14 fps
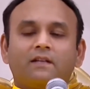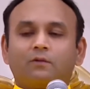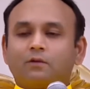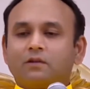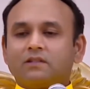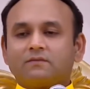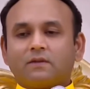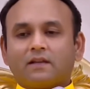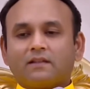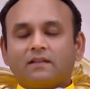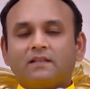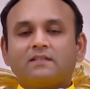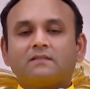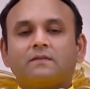He told his
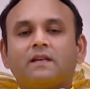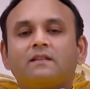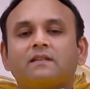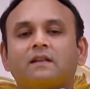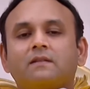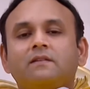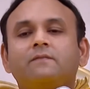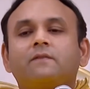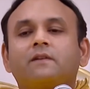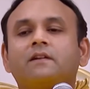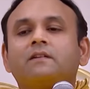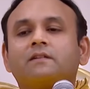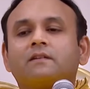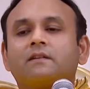father, his ways are
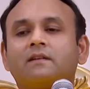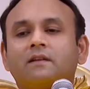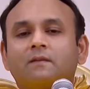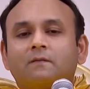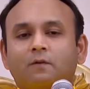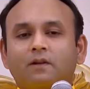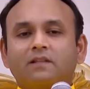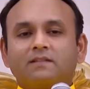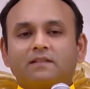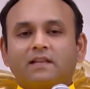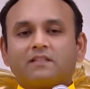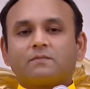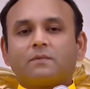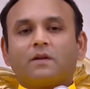different for
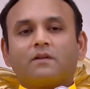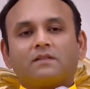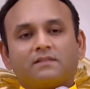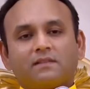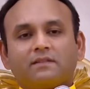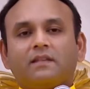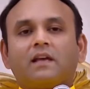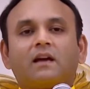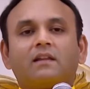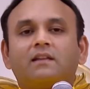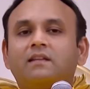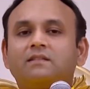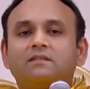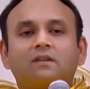his age because he's a
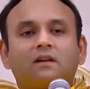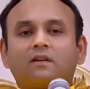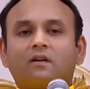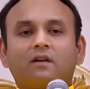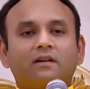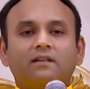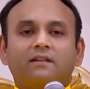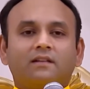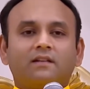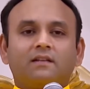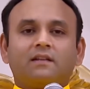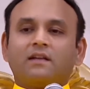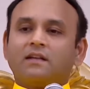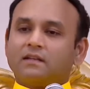Jnani, he's not
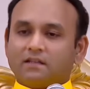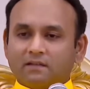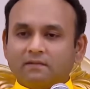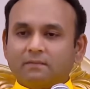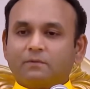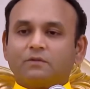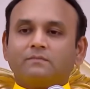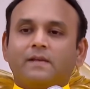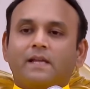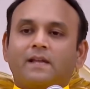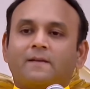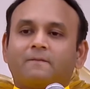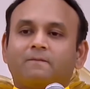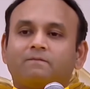ordinary. Give him to
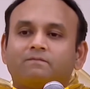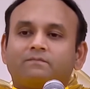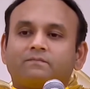me.